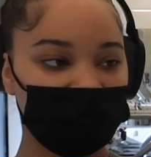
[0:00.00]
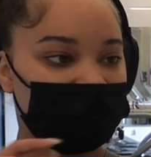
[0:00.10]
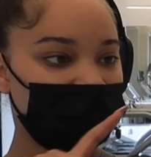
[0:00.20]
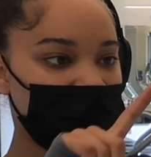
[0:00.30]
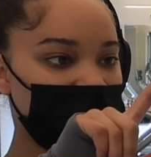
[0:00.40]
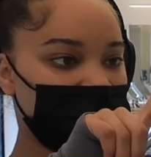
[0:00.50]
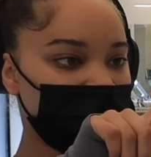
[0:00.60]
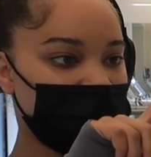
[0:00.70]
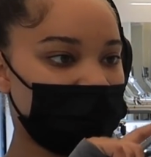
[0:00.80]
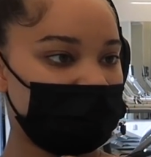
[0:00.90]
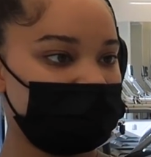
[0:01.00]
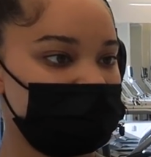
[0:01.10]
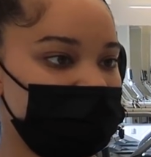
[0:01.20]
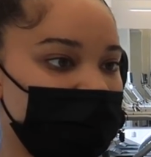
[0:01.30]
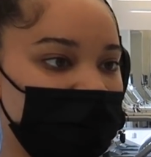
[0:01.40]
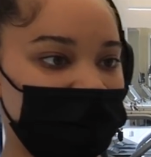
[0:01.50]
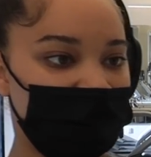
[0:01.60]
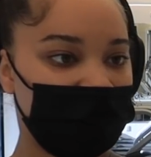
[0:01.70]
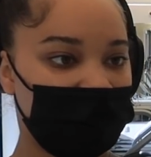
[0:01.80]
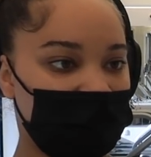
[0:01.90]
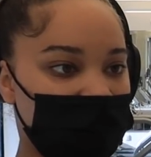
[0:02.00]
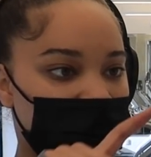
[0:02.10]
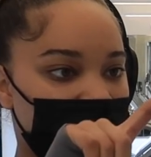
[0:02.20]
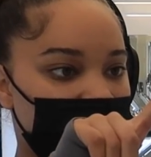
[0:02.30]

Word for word: I feel very energized. And